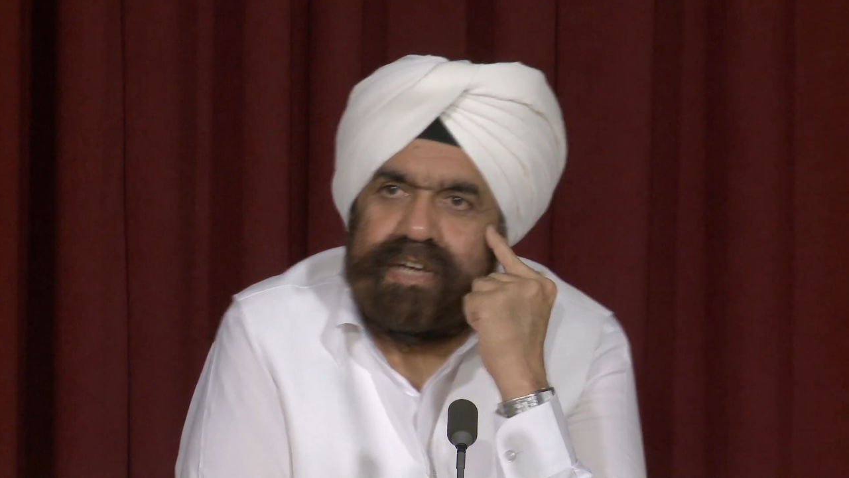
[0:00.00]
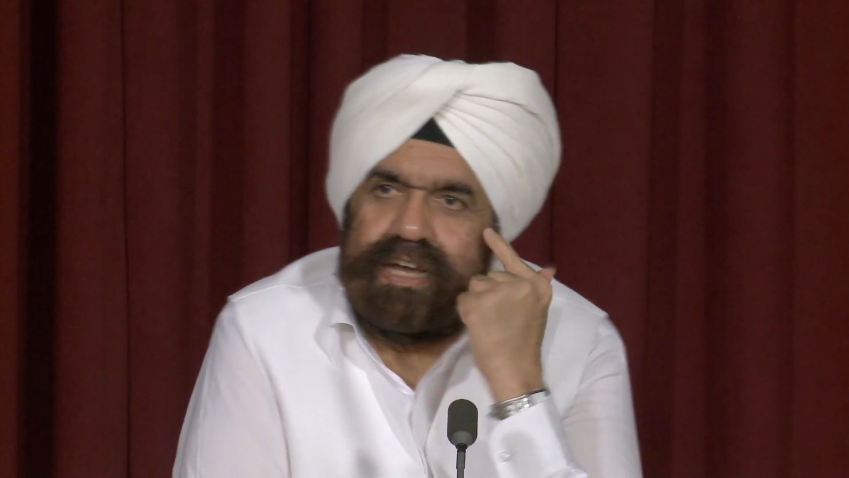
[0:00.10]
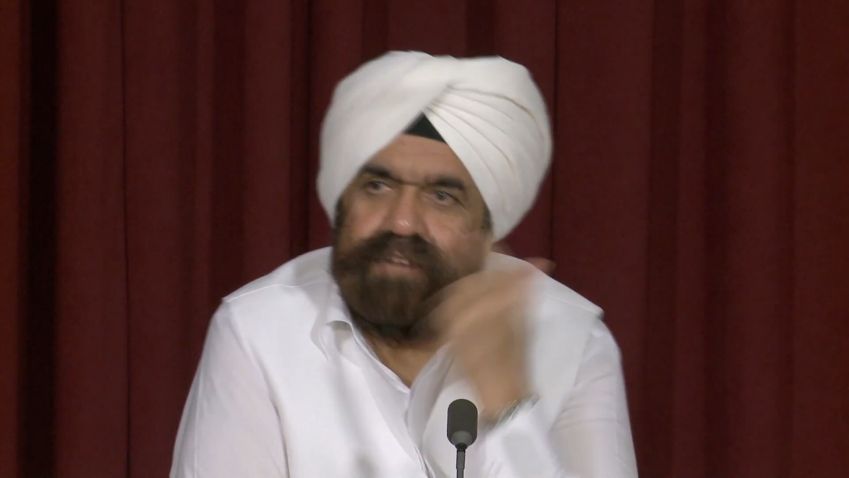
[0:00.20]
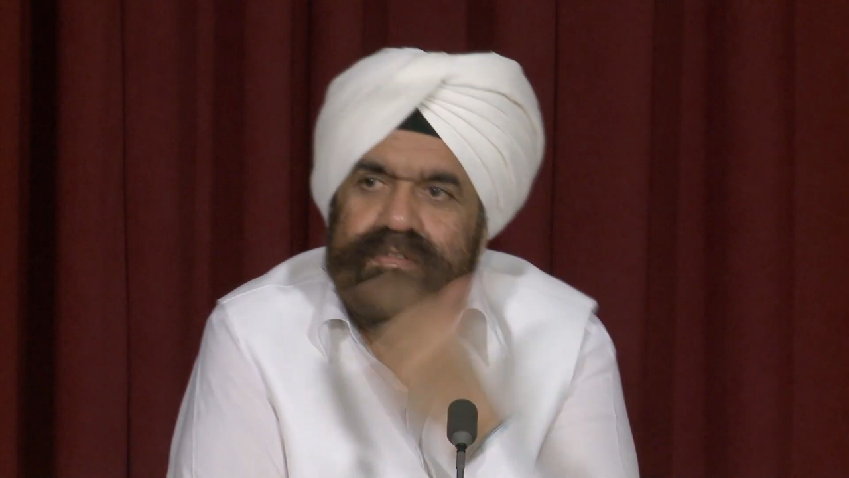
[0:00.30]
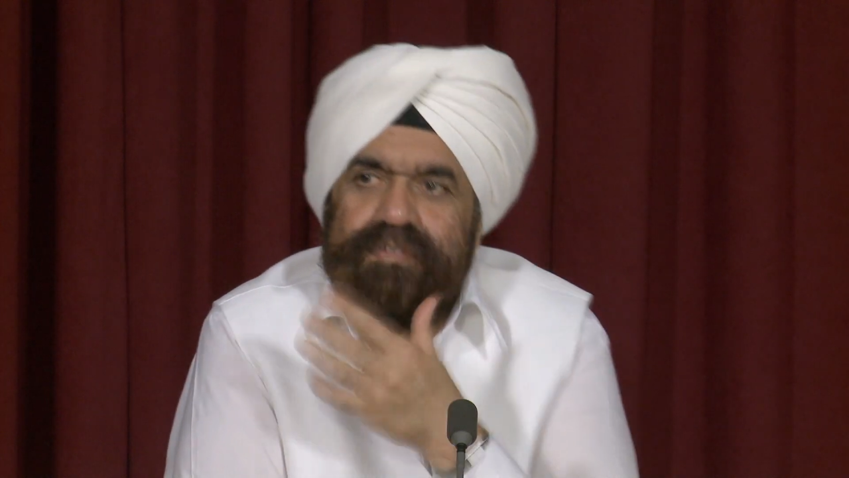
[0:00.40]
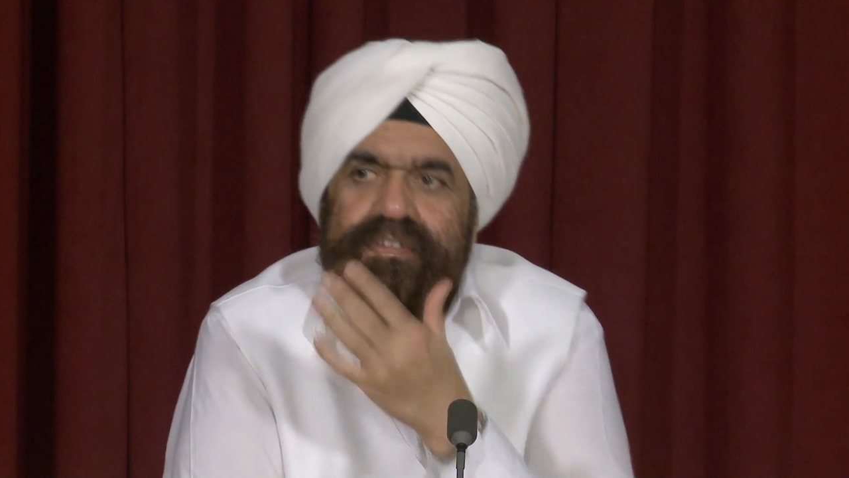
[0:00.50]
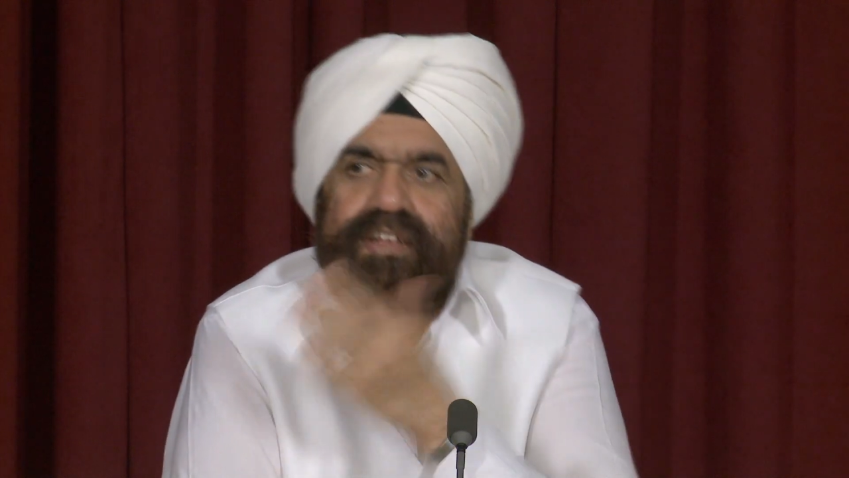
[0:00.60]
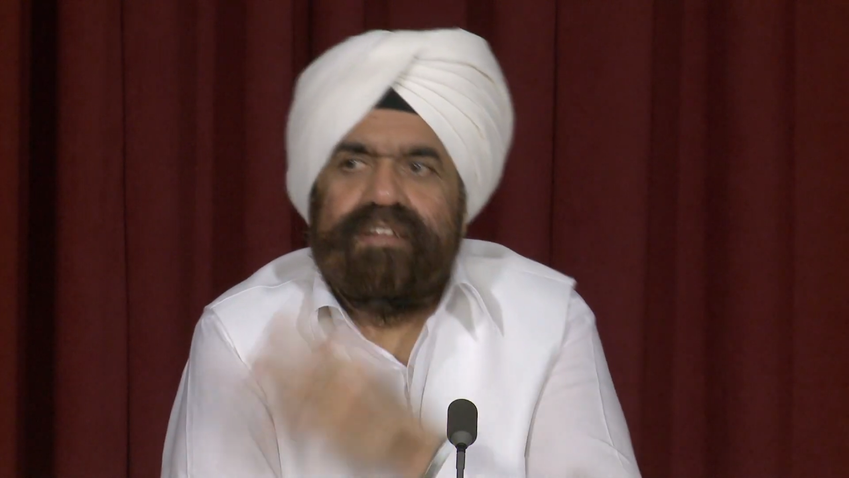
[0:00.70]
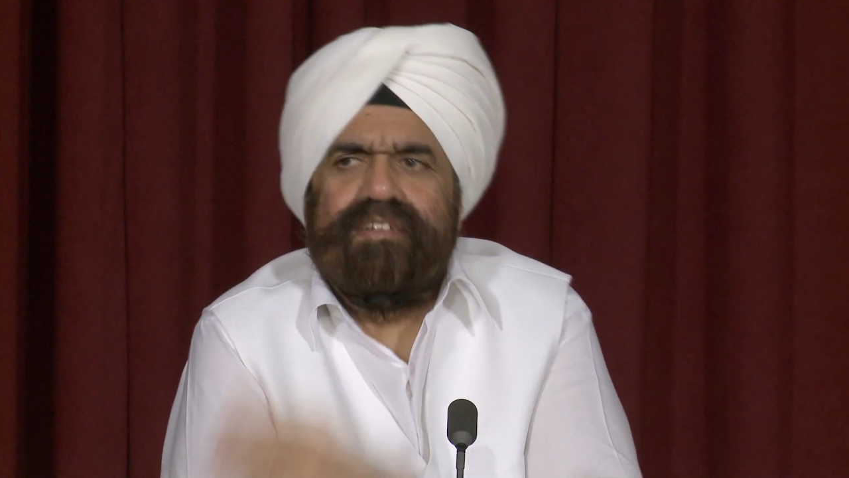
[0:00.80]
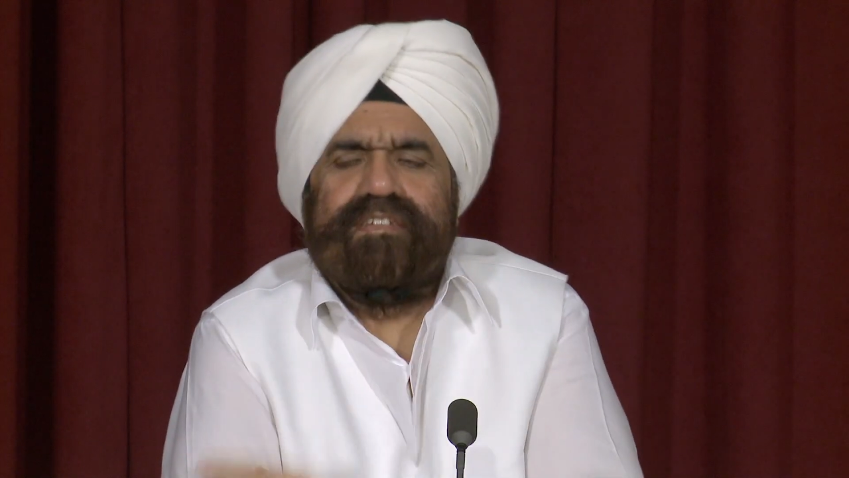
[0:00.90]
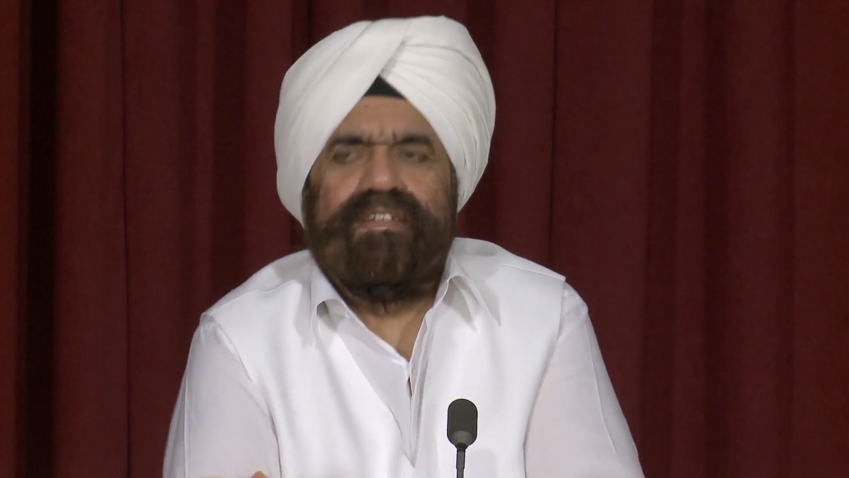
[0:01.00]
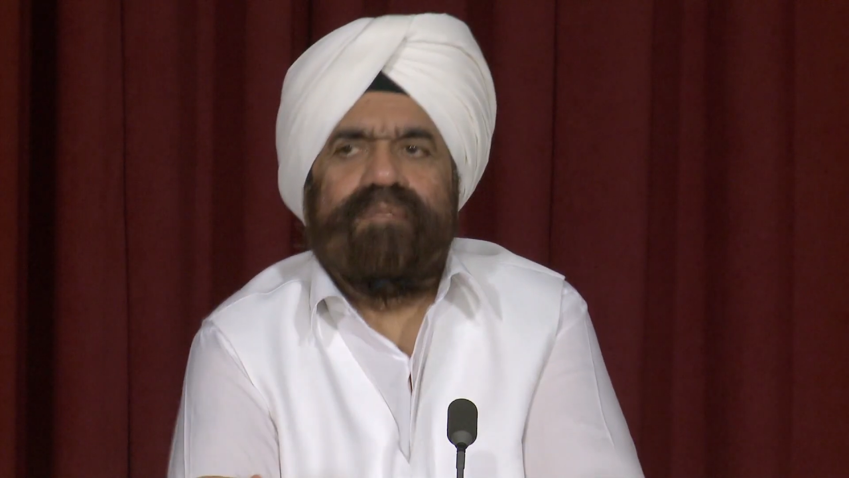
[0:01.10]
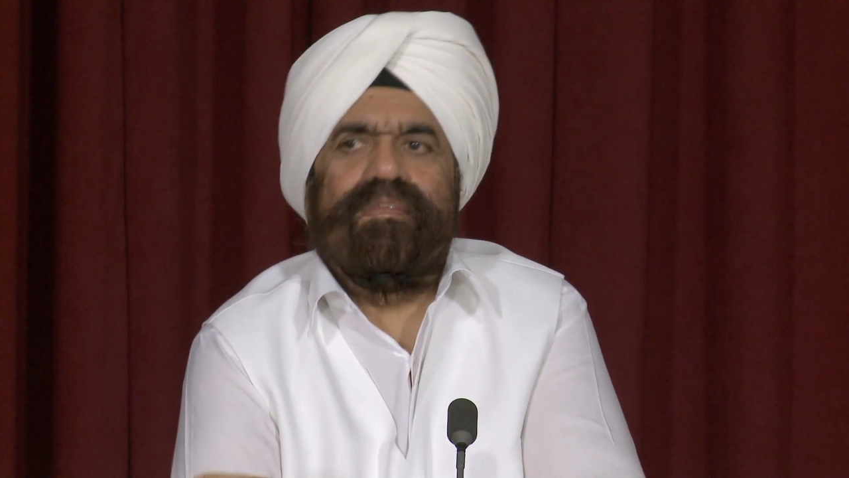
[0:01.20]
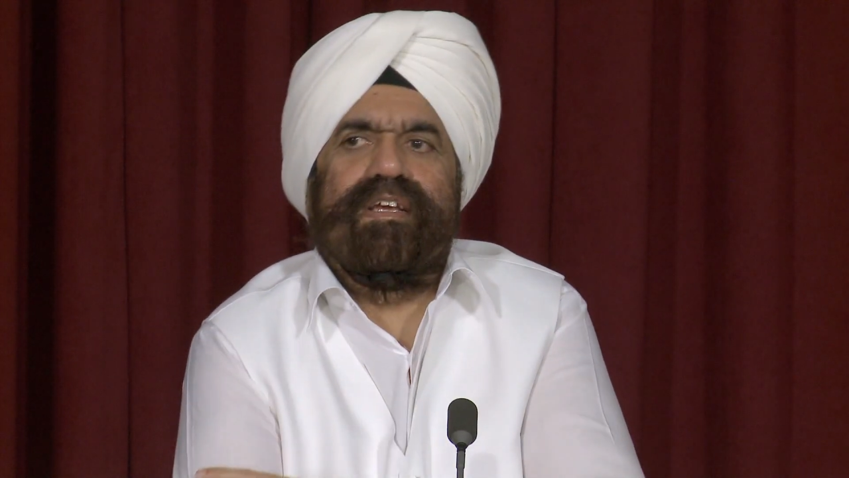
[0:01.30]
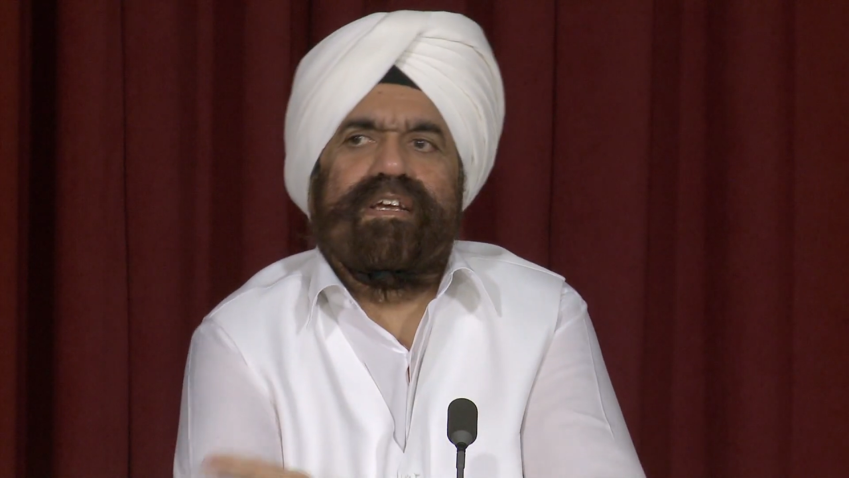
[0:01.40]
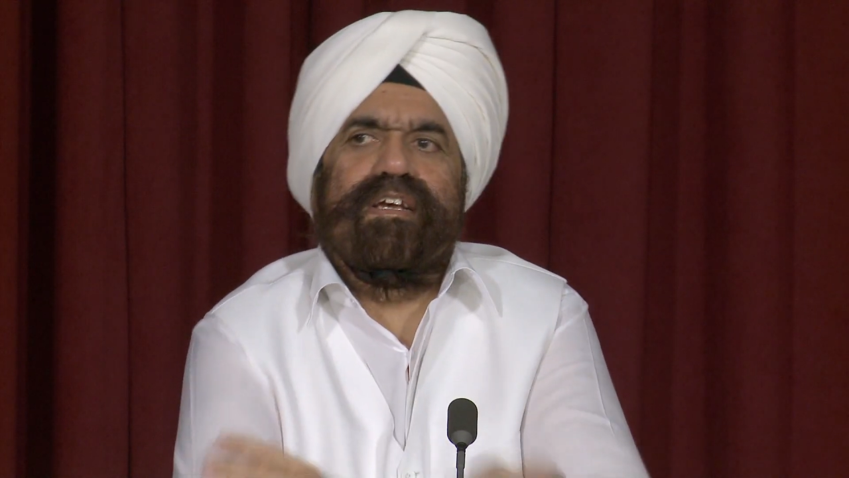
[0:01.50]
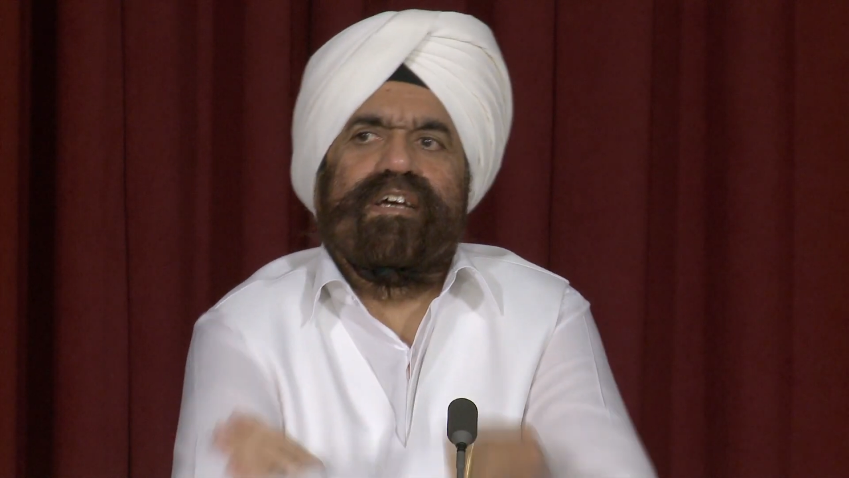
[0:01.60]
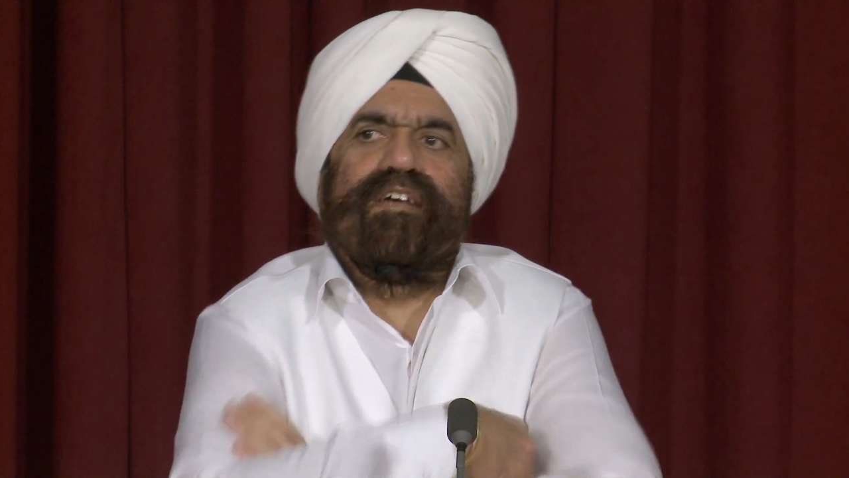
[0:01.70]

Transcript: And if we've said something